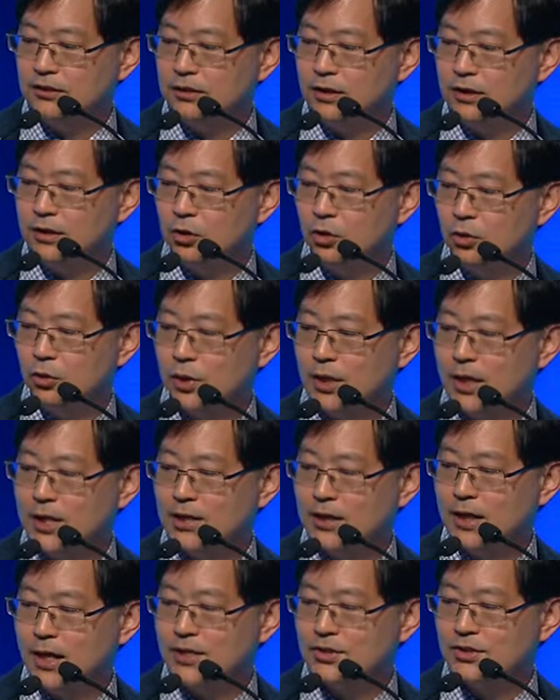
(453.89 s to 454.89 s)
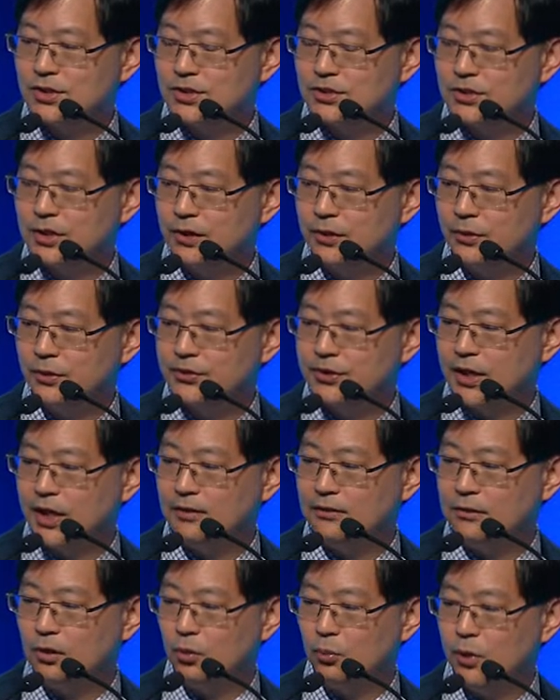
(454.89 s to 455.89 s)
the green cancer cells
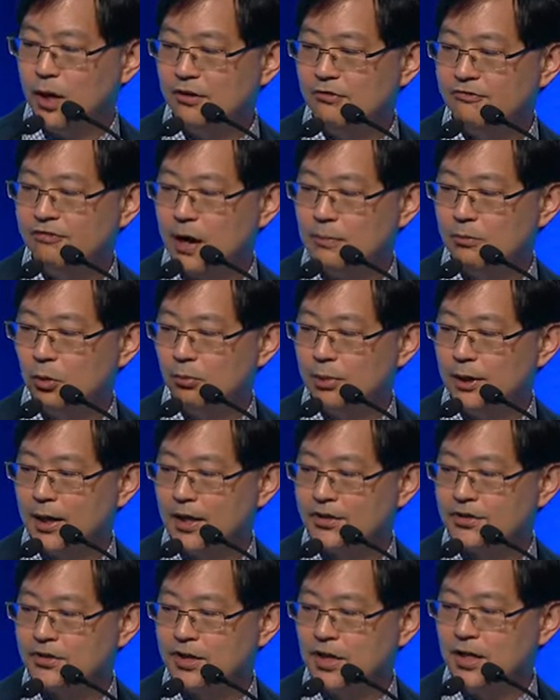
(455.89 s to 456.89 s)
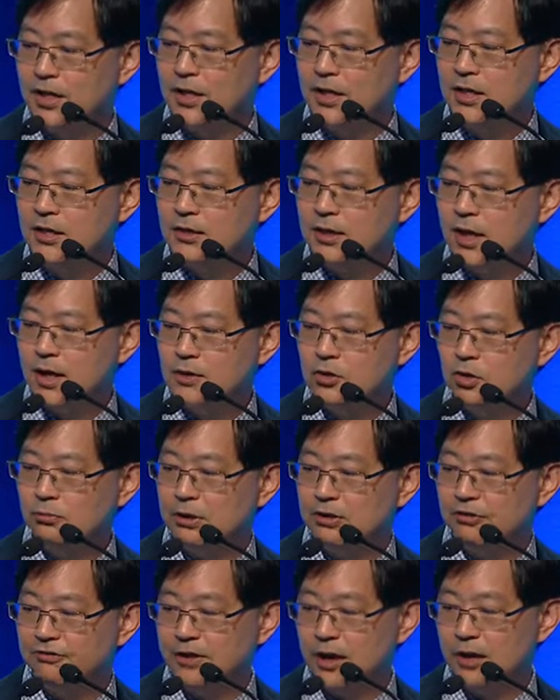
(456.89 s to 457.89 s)
and the red fibroblasts tend to
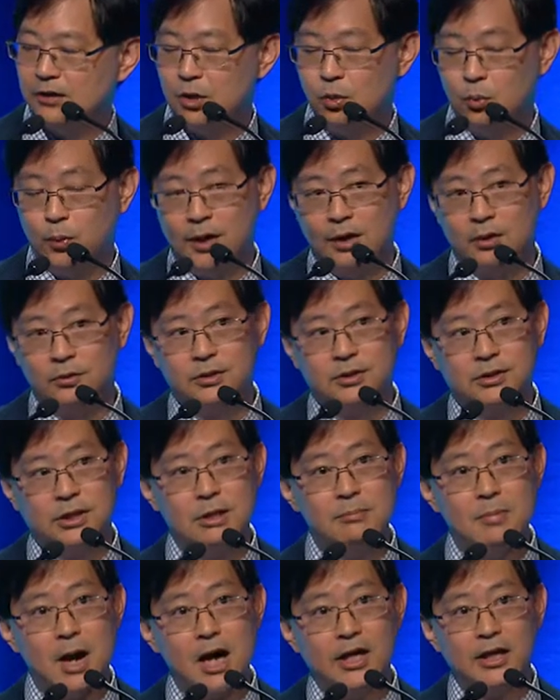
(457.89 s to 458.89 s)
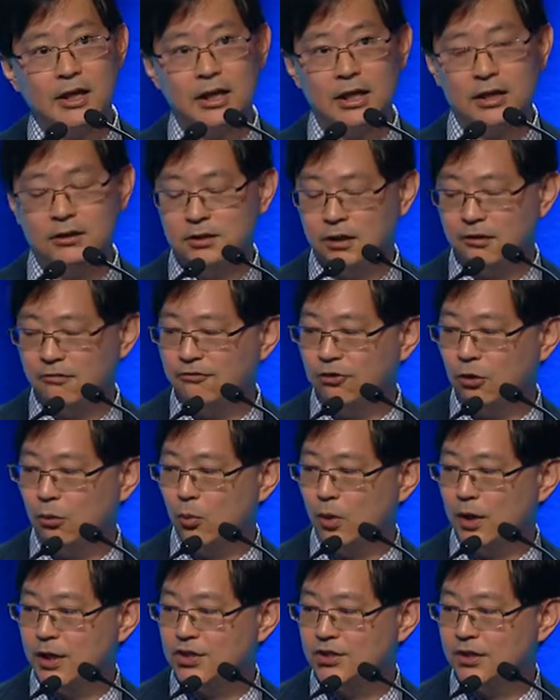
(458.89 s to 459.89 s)
be fairly well demarcated from
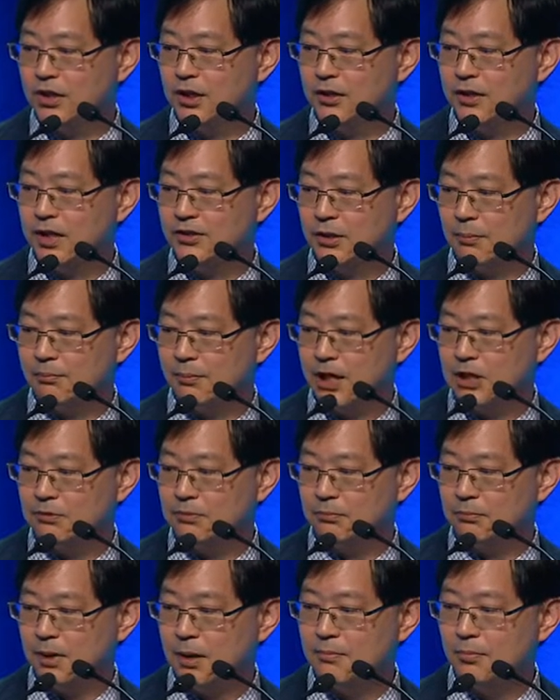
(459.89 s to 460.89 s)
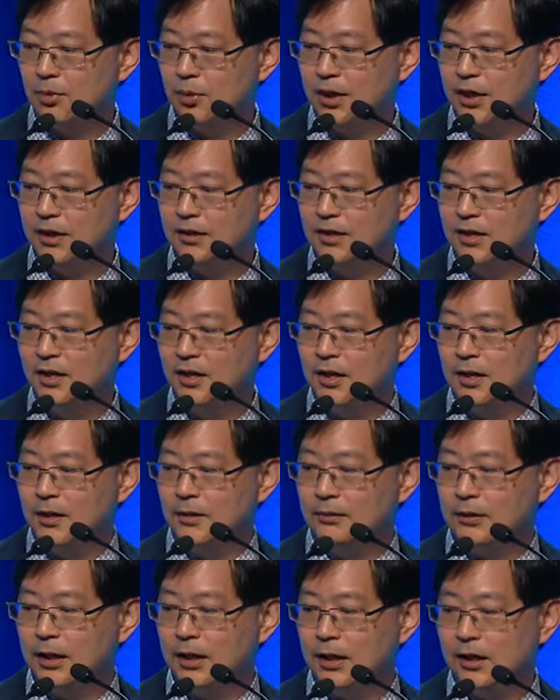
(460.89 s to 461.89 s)
one another. There's a basement membrane.
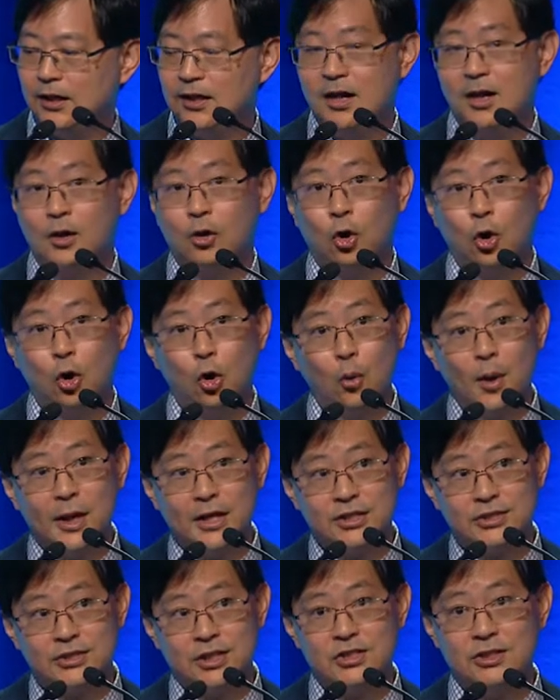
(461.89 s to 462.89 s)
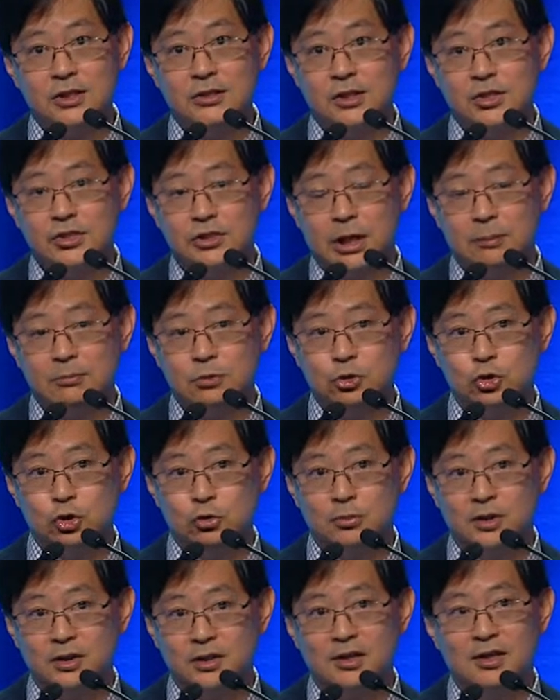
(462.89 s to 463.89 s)
They coexist in the same
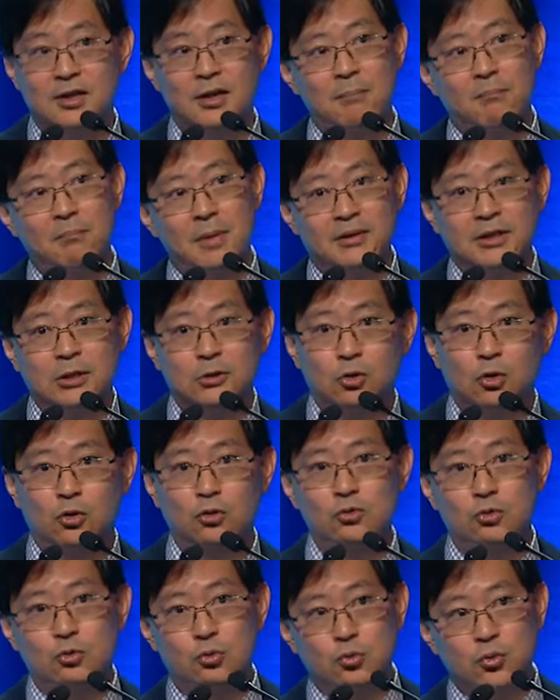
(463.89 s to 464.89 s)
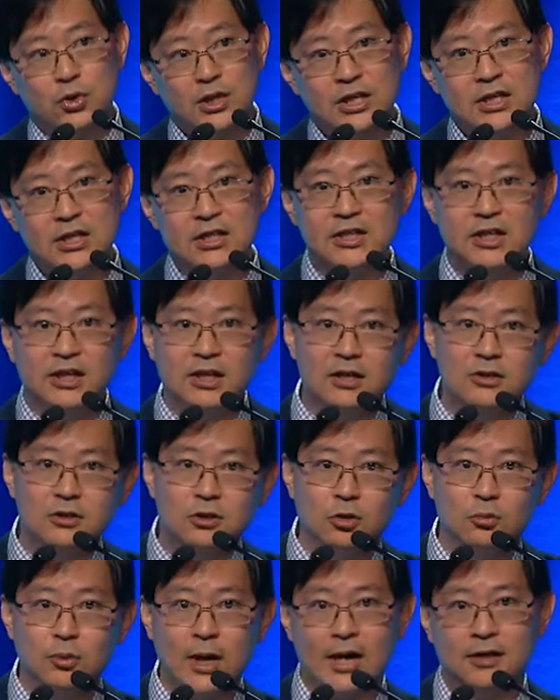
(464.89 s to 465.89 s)
tumor, but they don't really
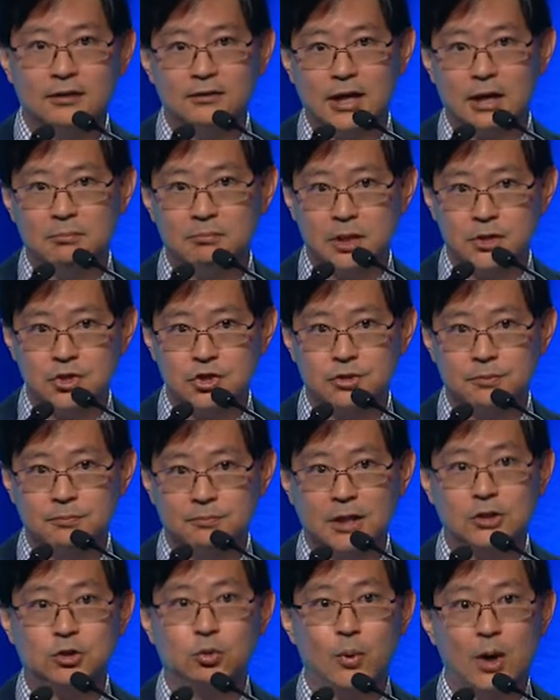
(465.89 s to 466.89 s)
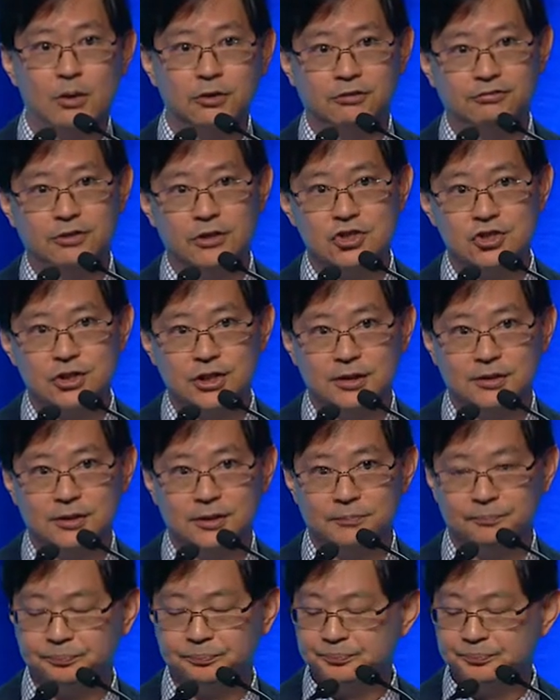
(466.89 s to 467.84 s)
interact that much. It's well differentiated.